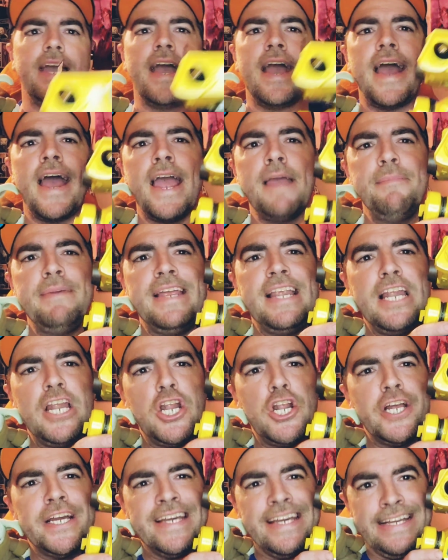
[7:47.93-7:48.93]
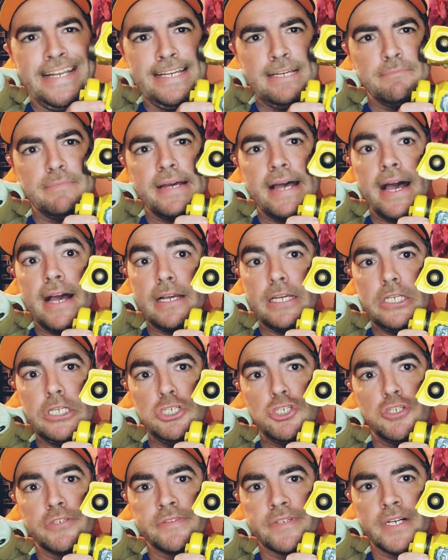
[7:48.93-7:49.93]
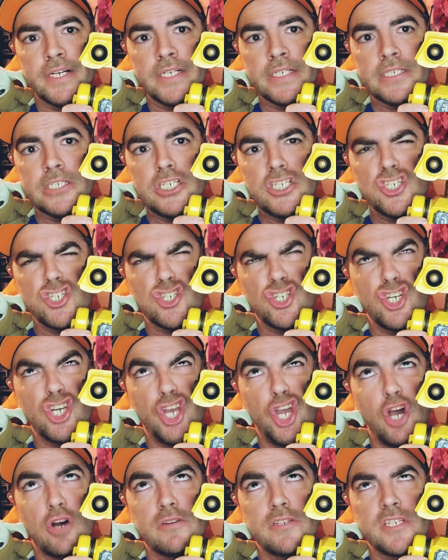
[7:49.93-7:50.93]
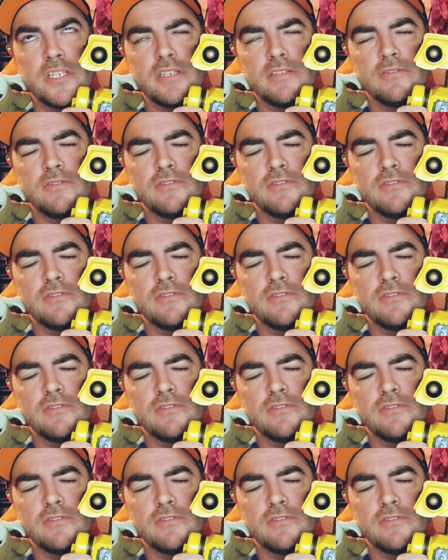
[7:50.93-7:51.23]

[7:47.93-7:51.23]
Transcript: I mean, look at him. How can you go wrong? So cute.